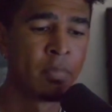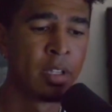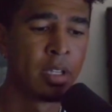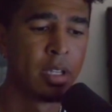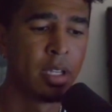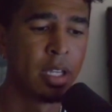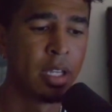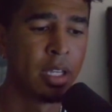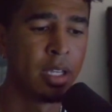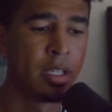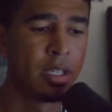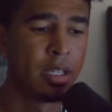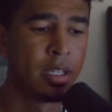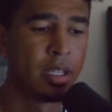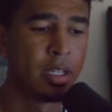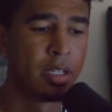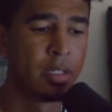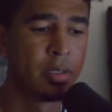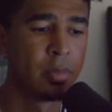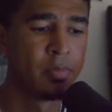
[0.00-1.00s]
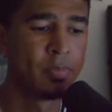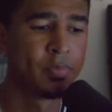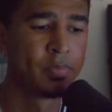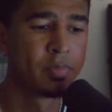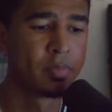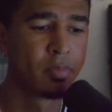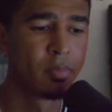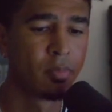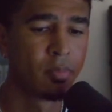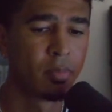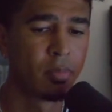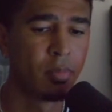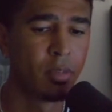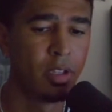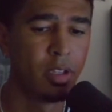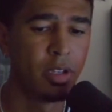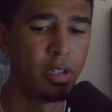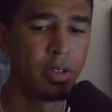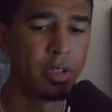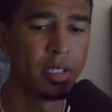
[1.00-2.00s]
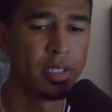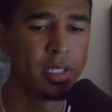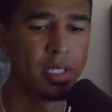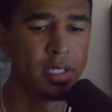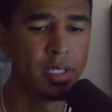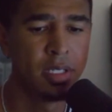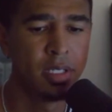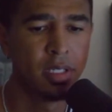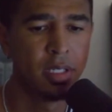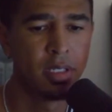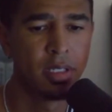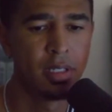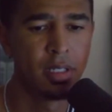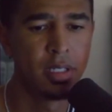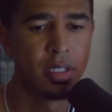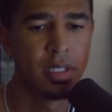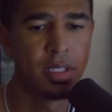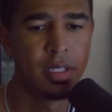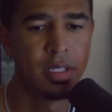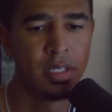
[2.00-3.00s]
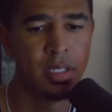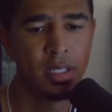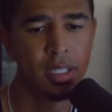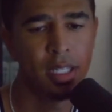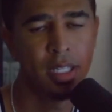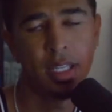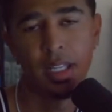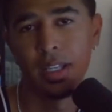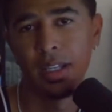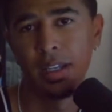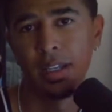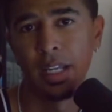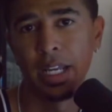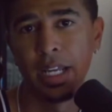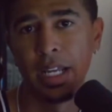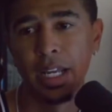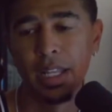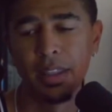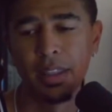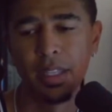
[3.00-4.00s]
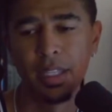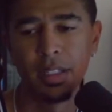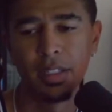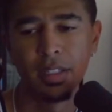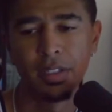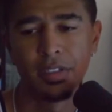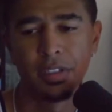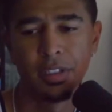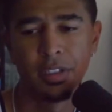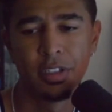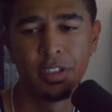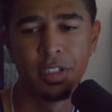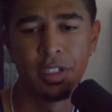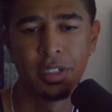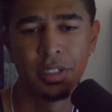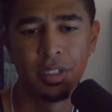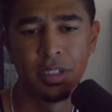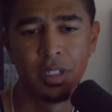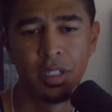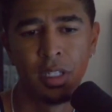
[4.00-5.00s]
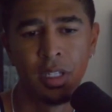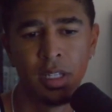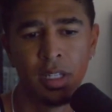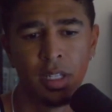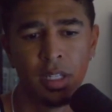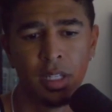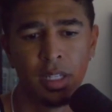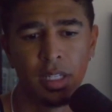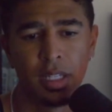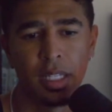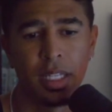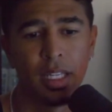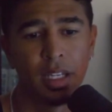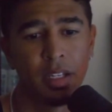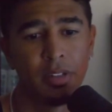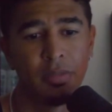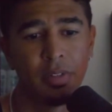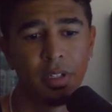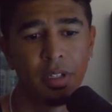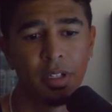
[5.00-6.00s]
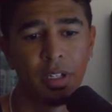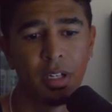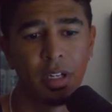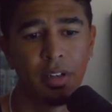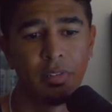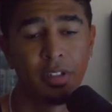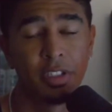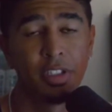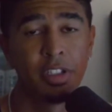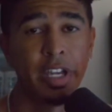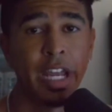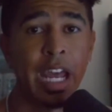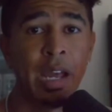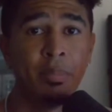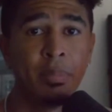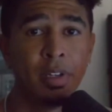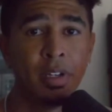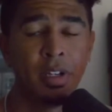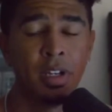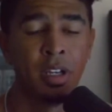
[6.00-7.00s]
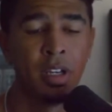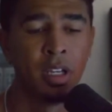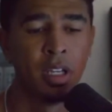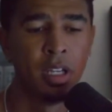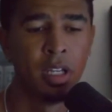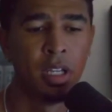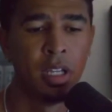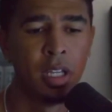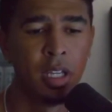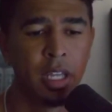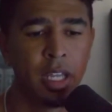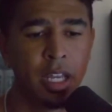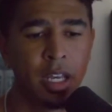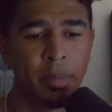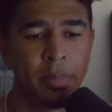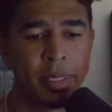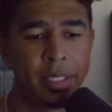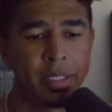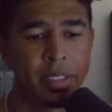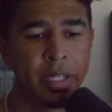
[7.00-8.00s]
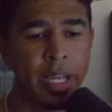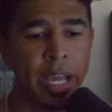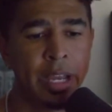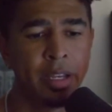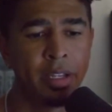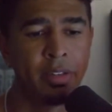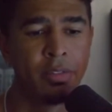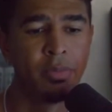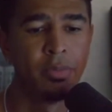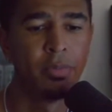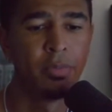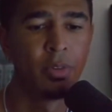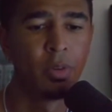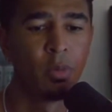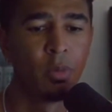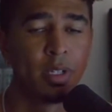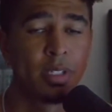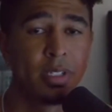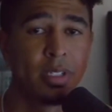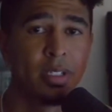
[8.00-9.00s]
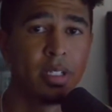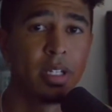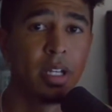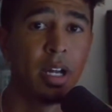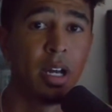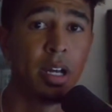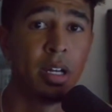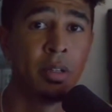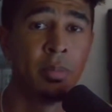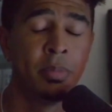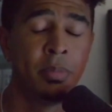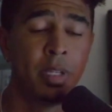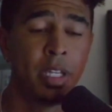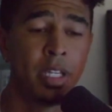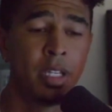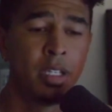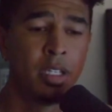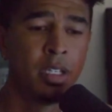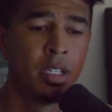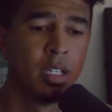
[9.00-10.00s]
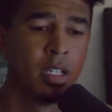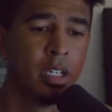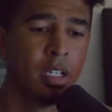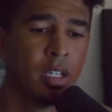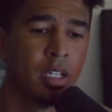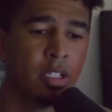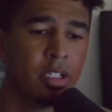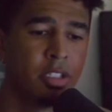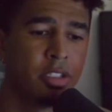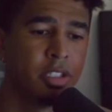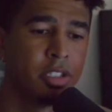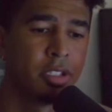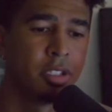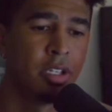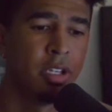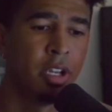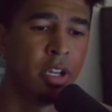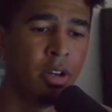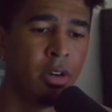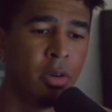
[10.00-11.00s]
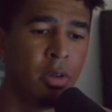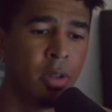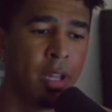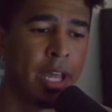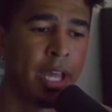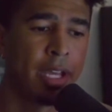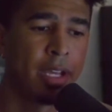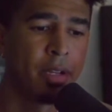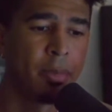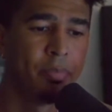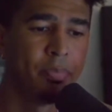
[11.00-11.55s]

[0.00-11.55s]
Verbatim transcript: And um, you know, this isn't this isn't the end. Like I think this is just the end of a of a chapter and I'm excited for what's to come and just know like